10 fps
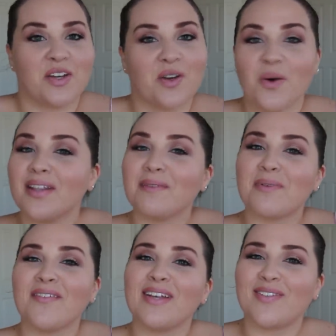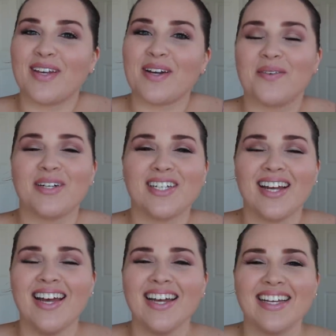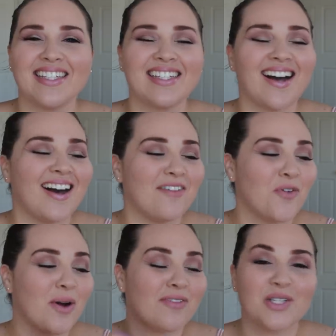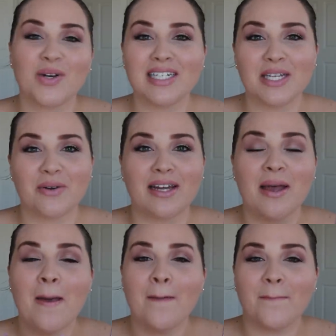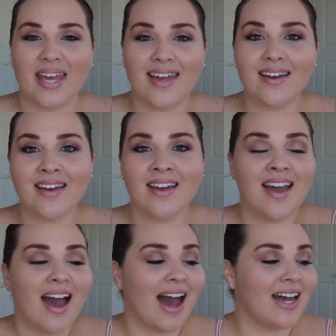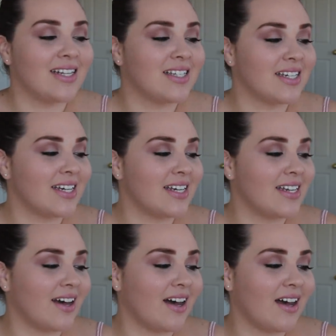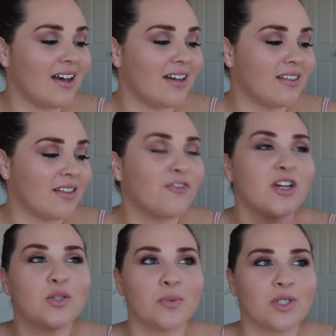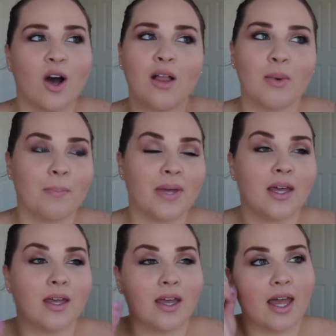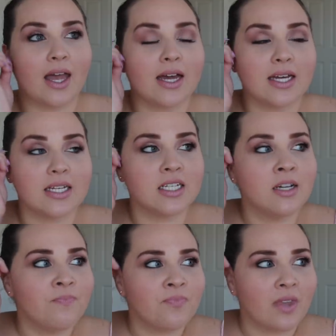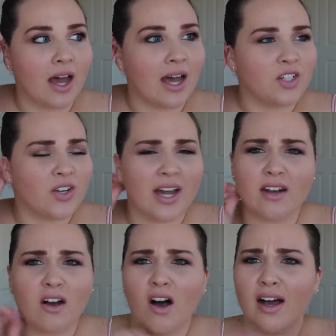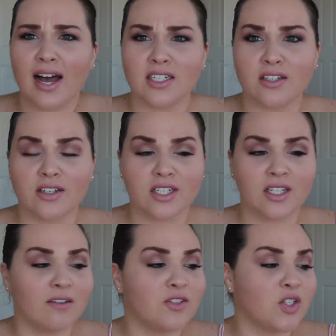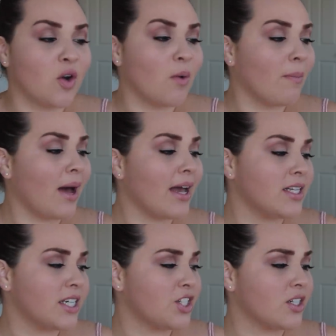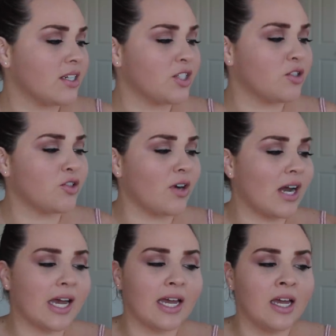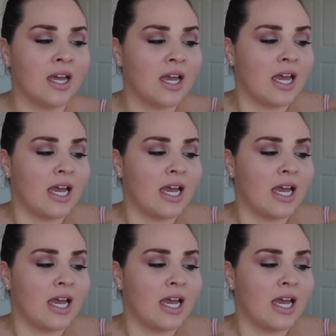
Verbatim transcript: go to the previous video, which is for Victoria's Secret Pink. I did, the first one was all about pink, and I tried all kinds of their stuff. So my intention is to try